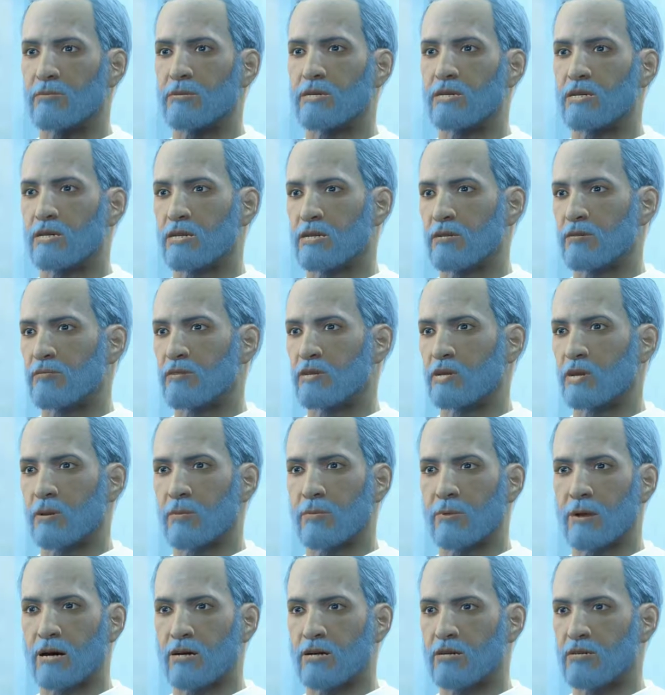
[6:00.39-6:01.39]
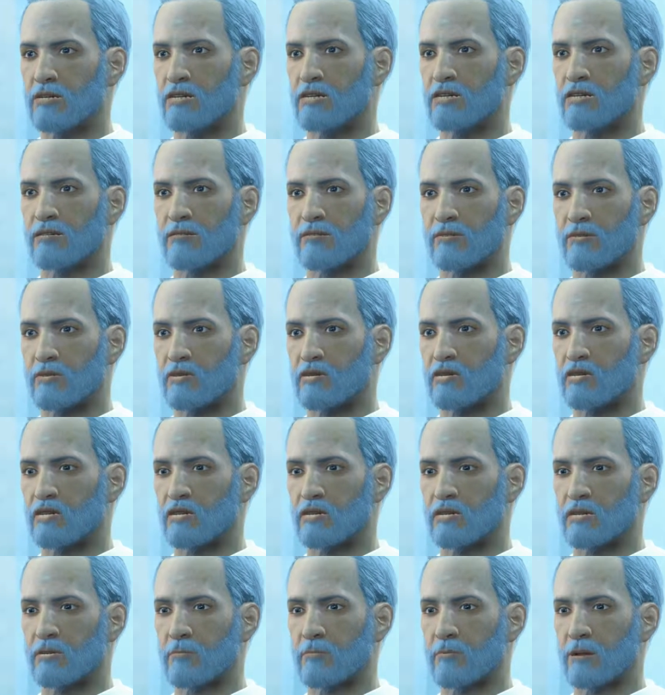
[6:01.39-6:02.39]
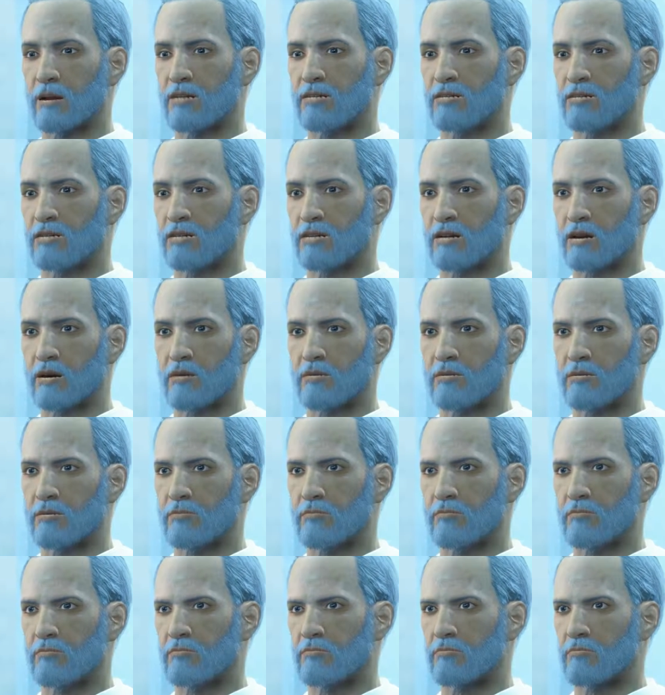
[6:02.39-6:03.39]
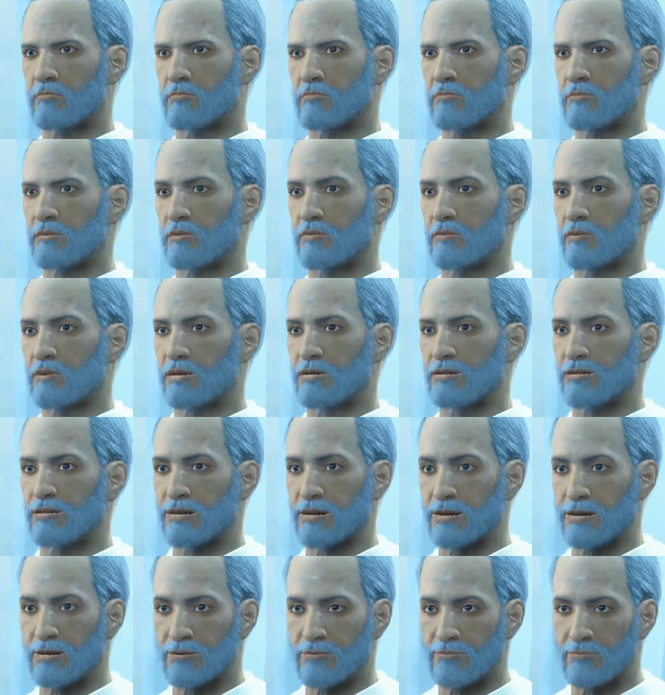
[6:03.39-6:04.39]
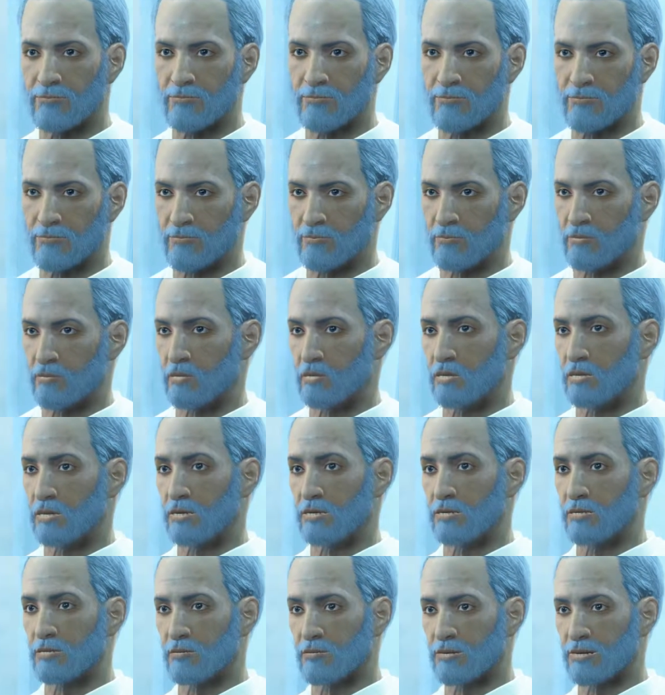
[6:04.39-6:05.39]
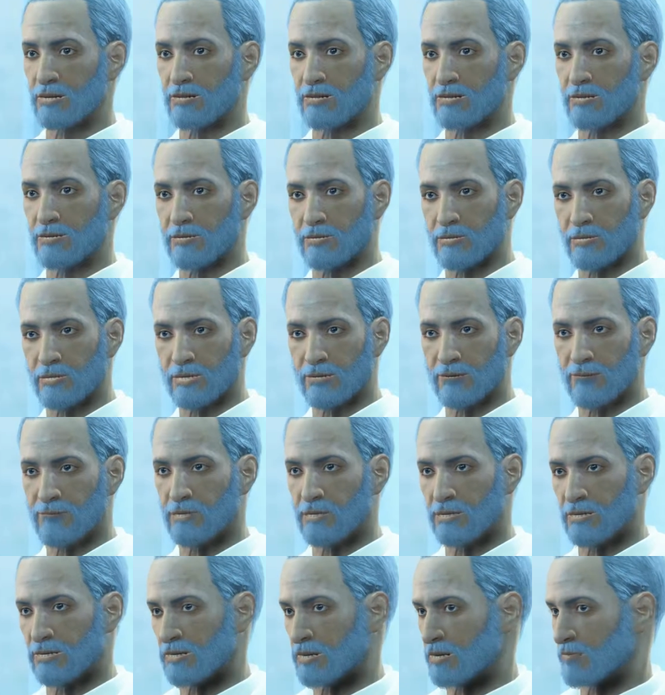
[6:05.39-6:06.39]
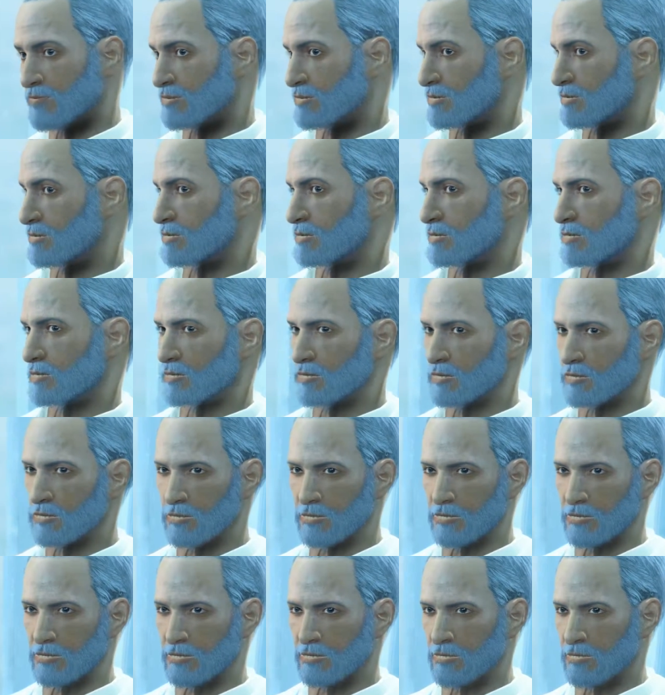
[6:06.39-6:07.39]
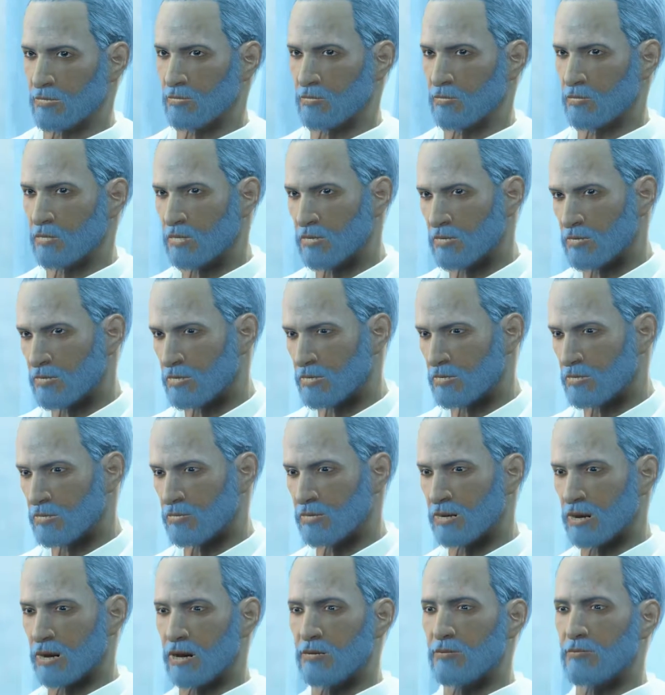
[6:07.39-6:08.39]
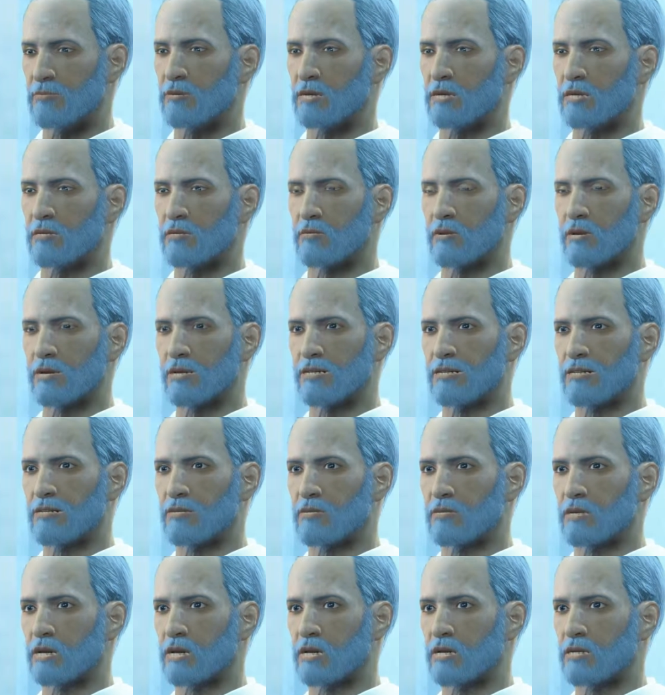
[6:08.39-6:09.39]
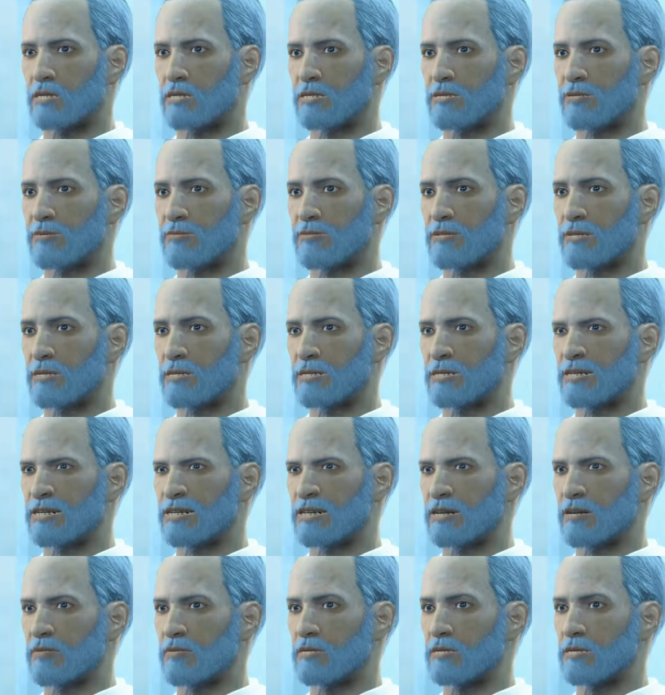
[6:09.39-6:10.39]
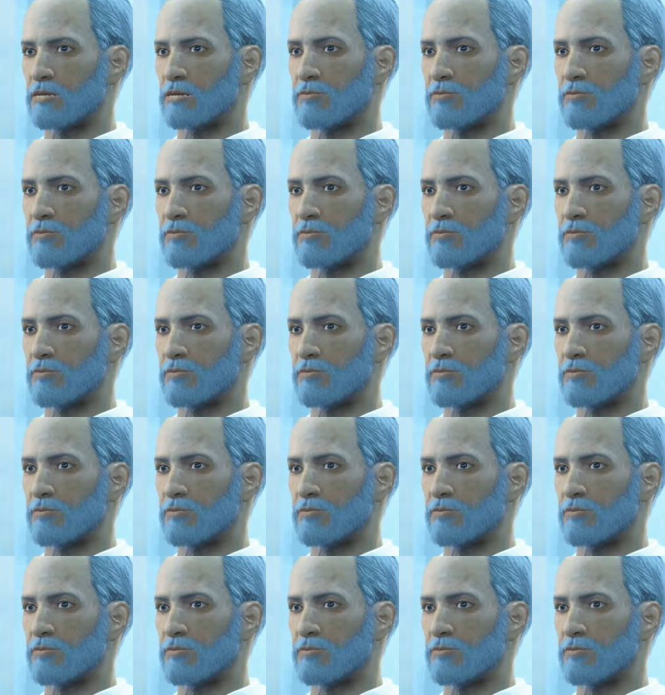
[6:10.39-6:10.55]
believed humanity's future depended on it. At that time, the year 2227, the Institute had made great strides in synth production.